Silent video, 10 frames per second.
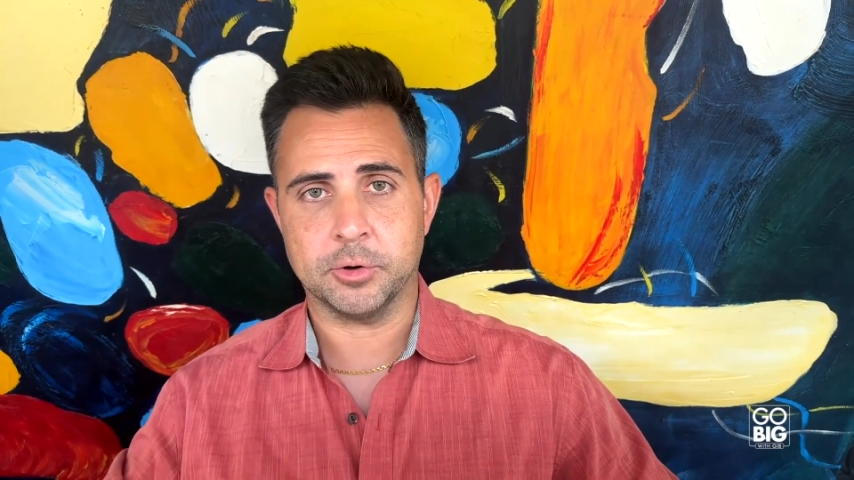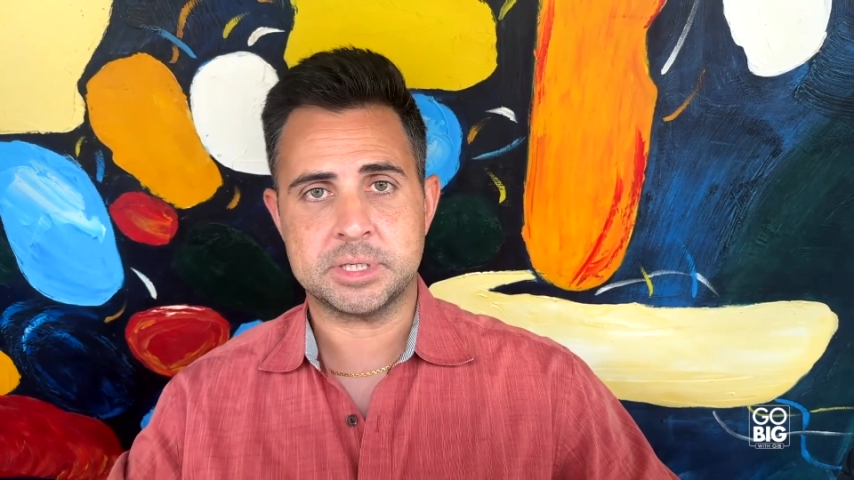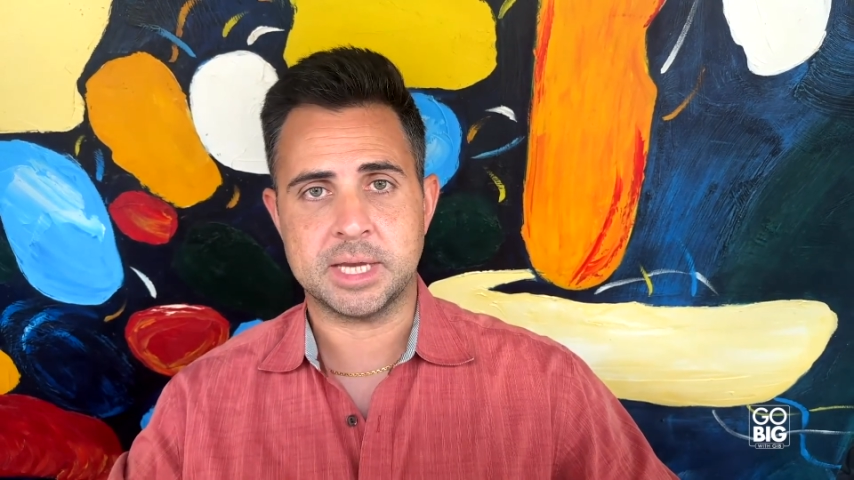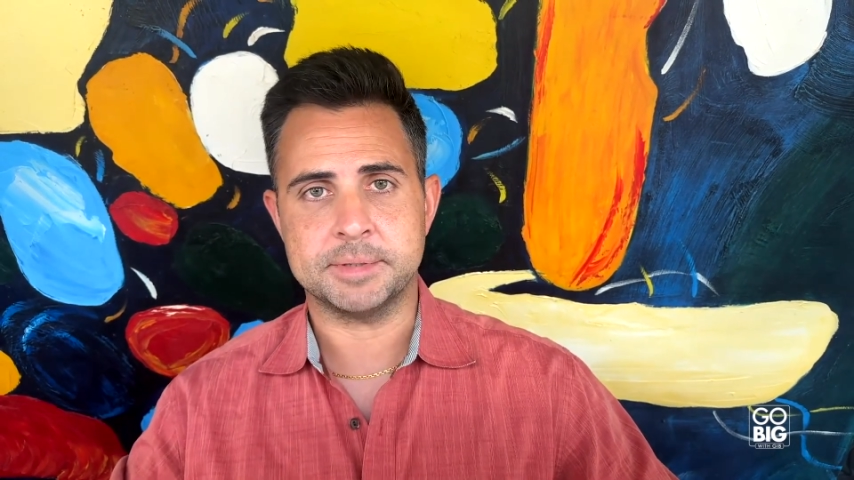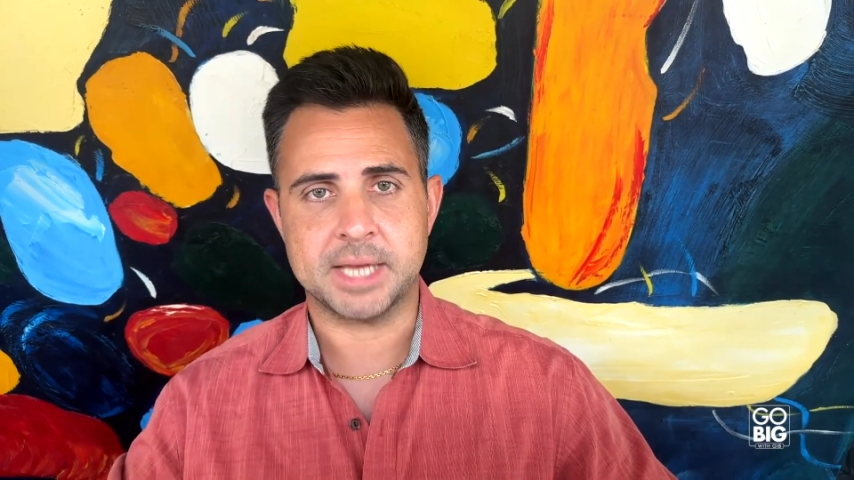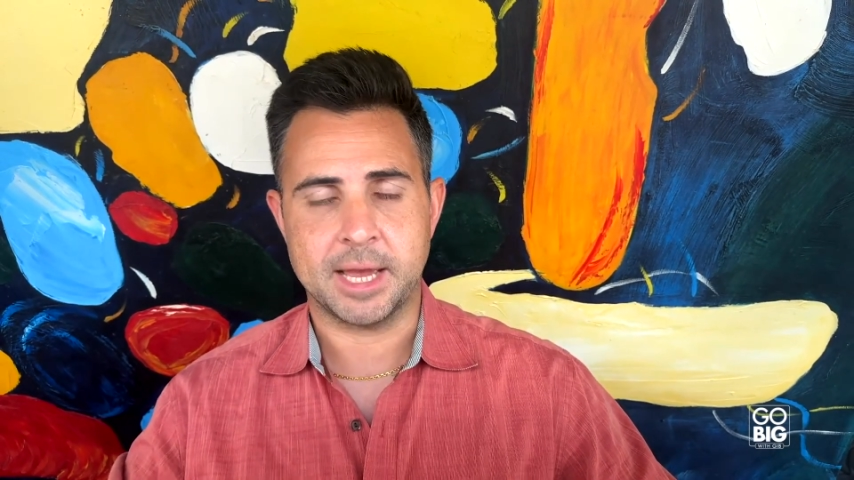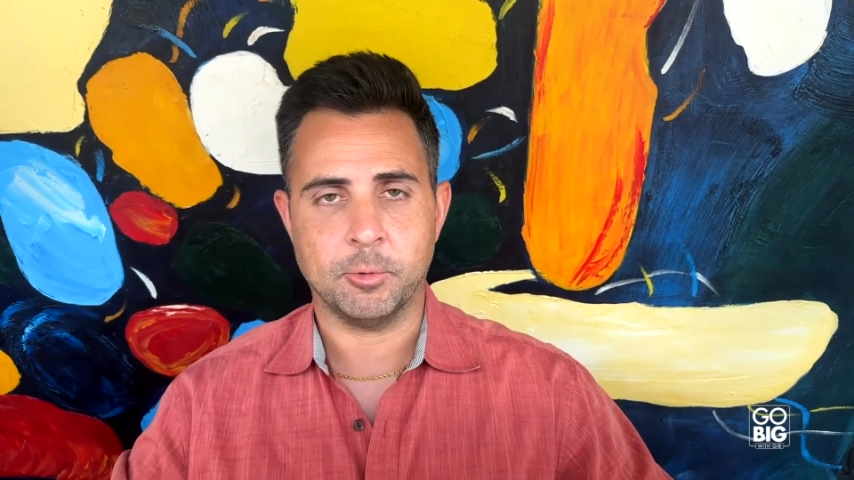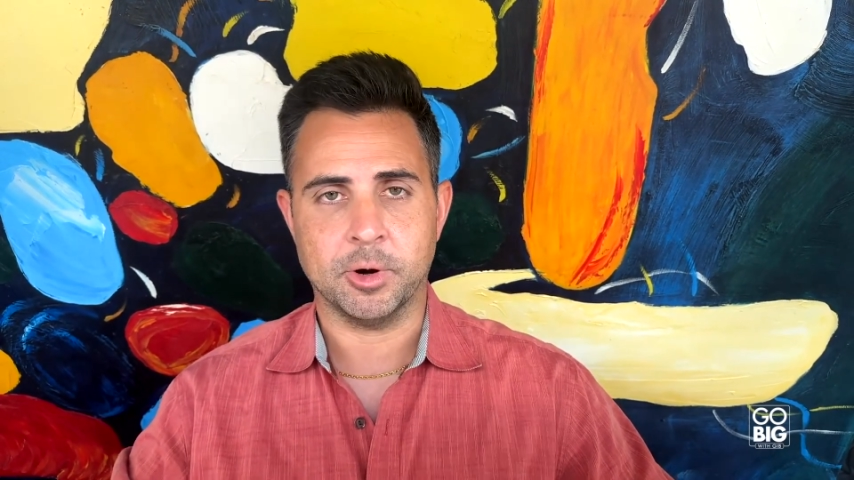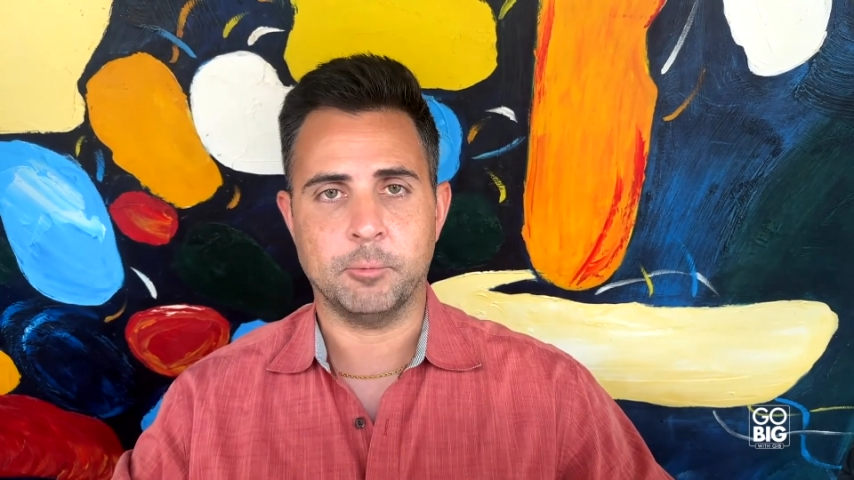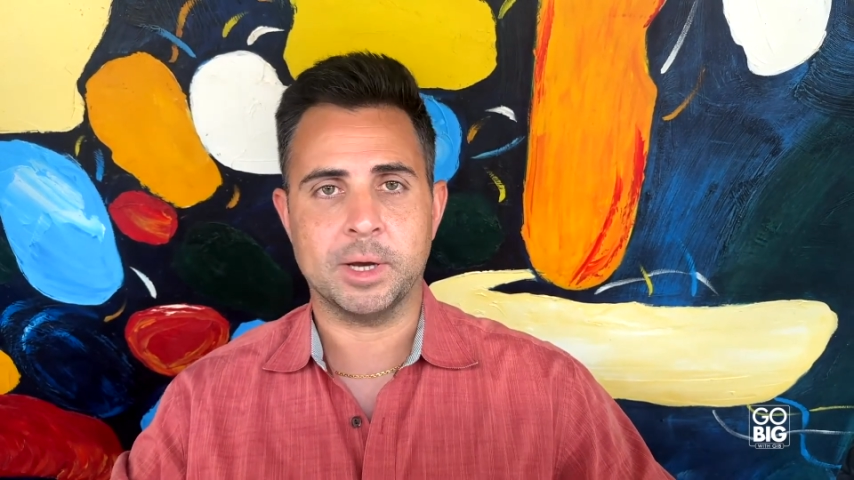subset
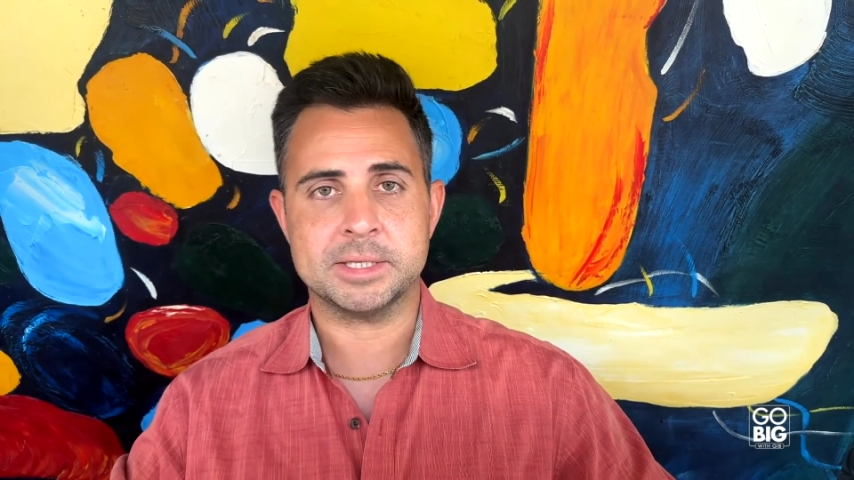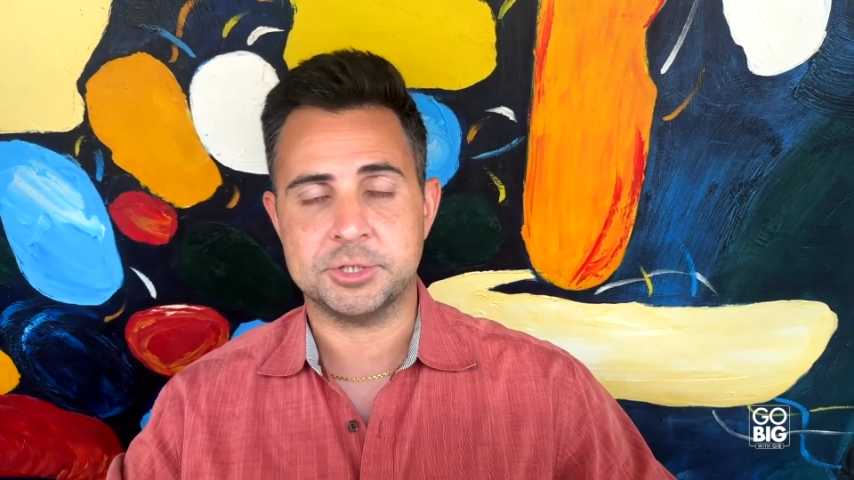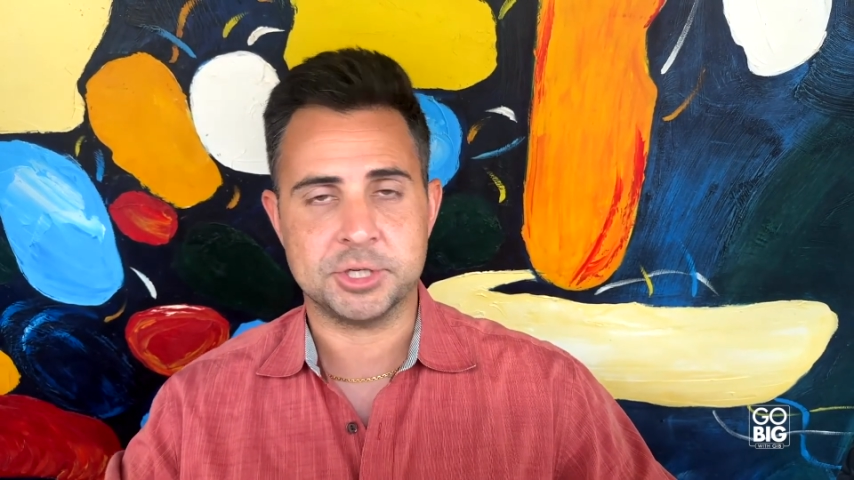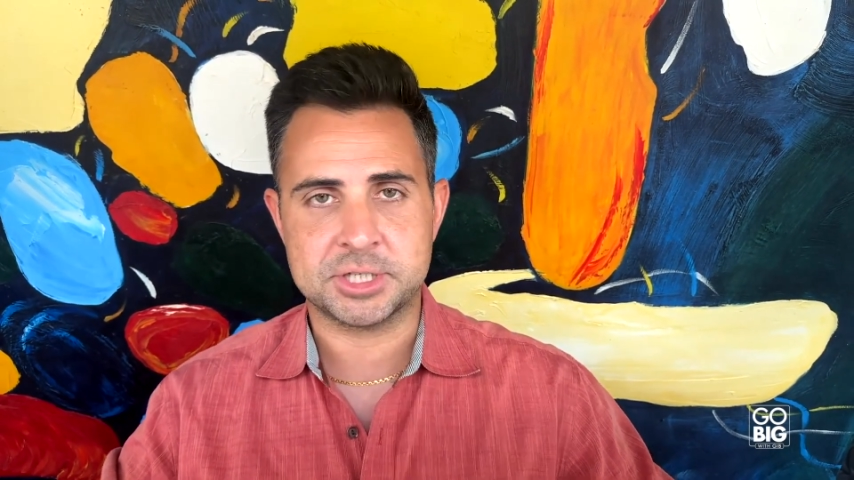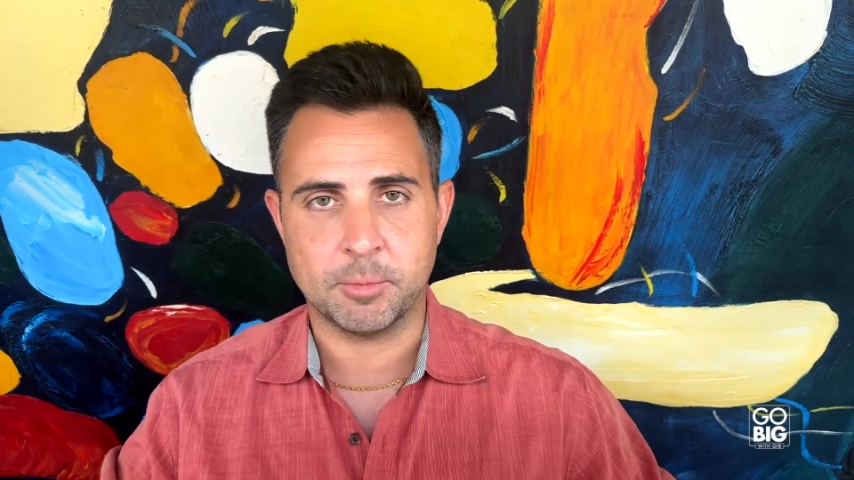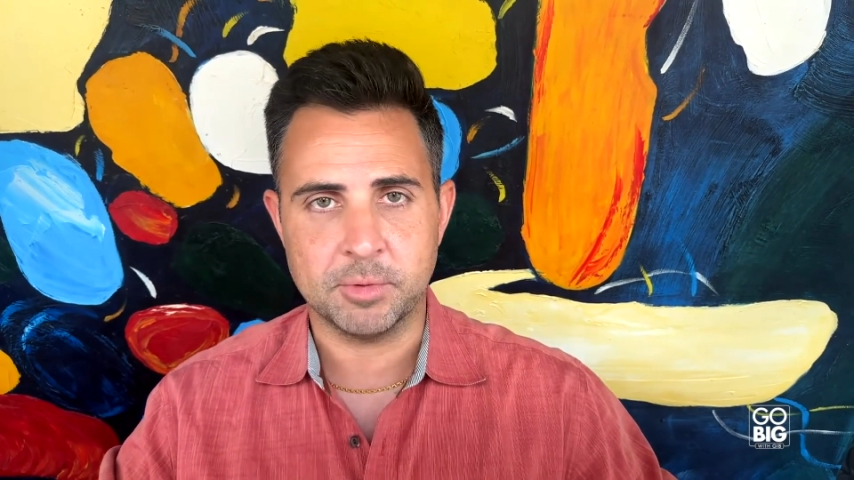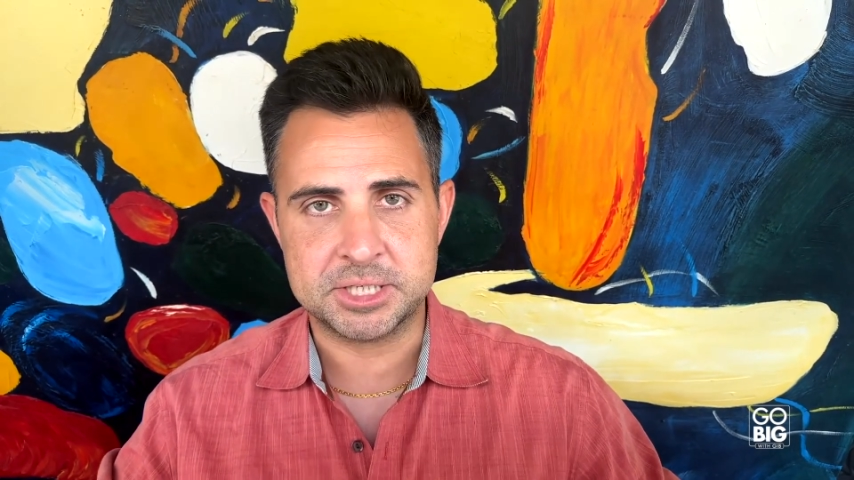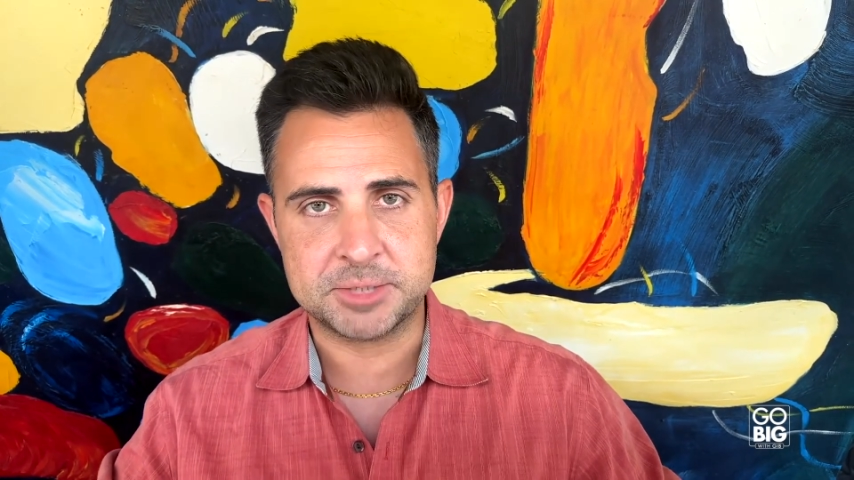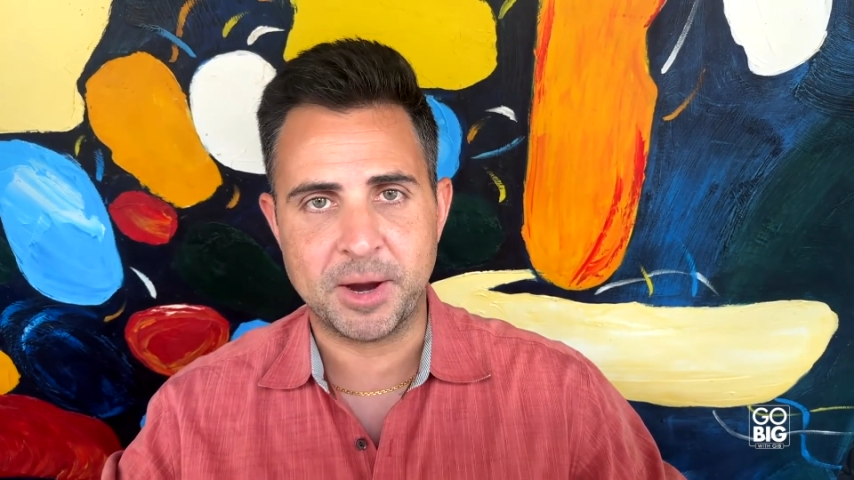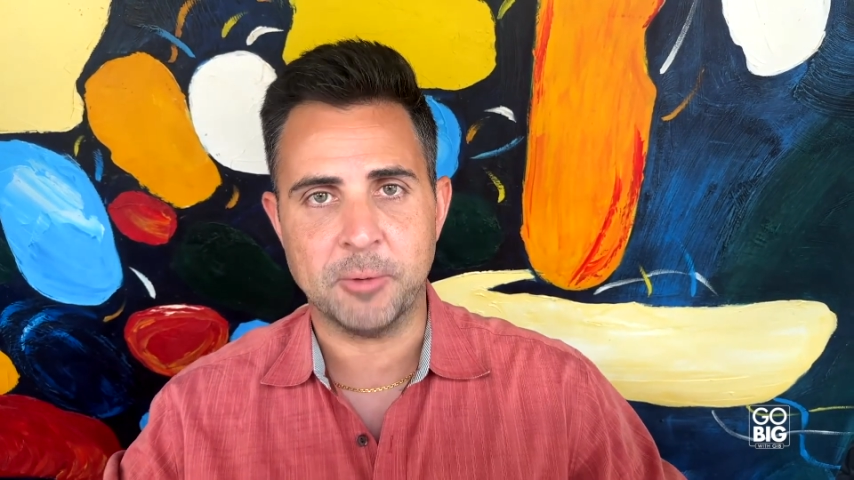where it wasn't just someone's
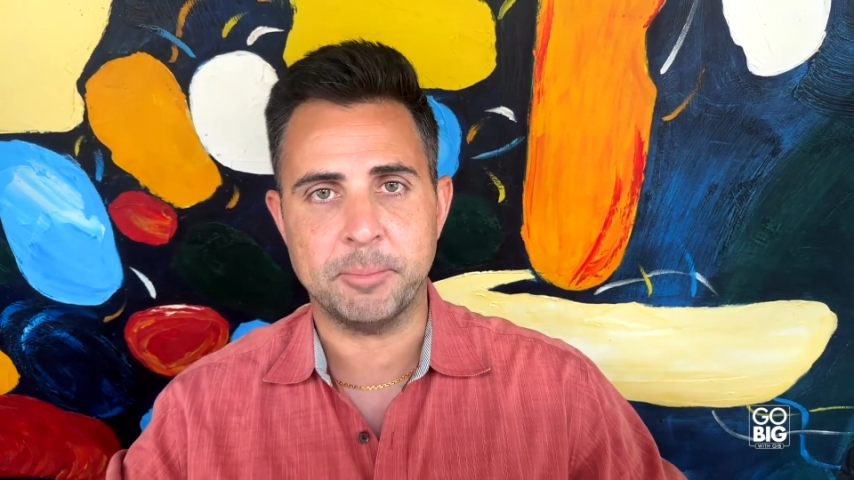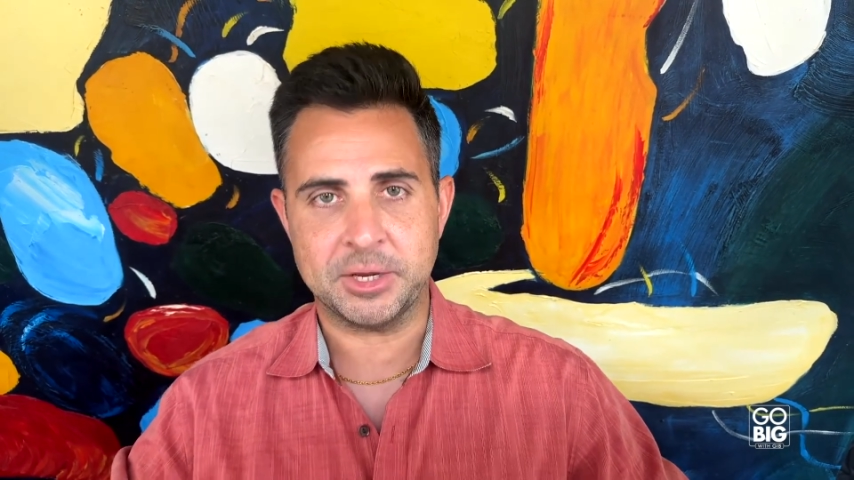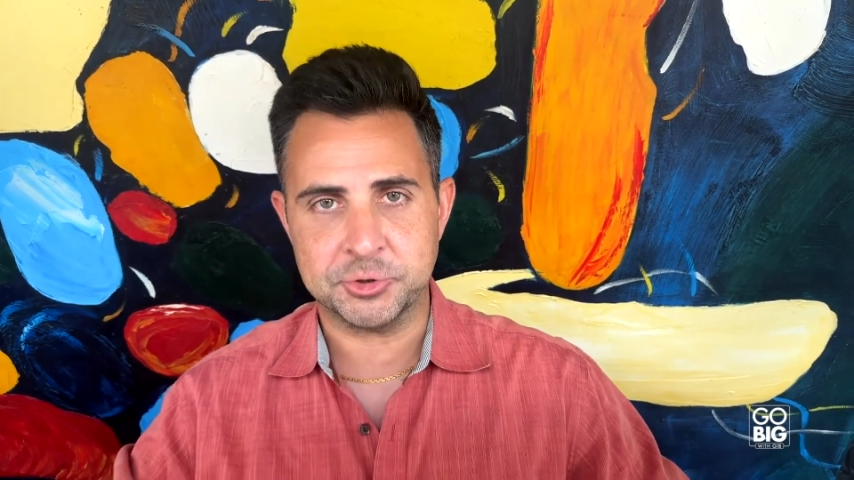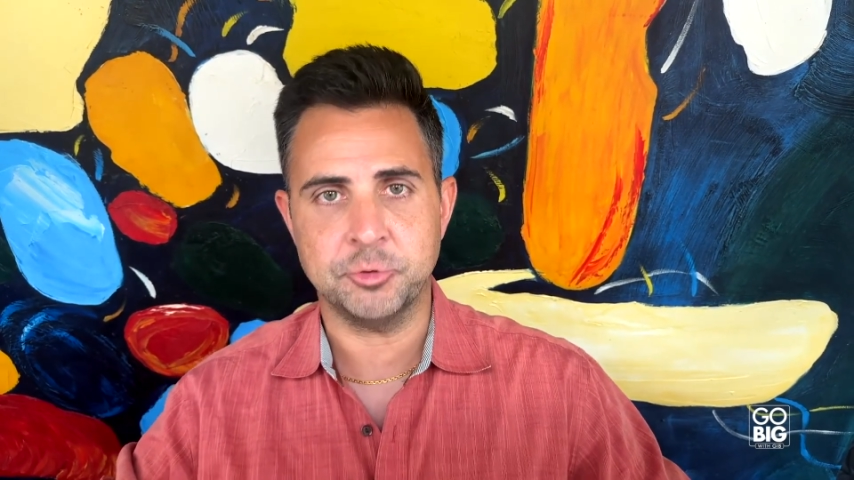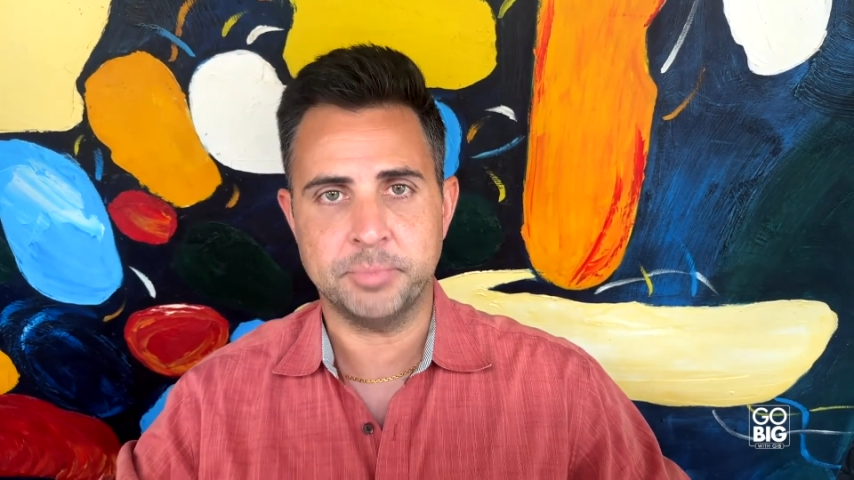spare bedroom,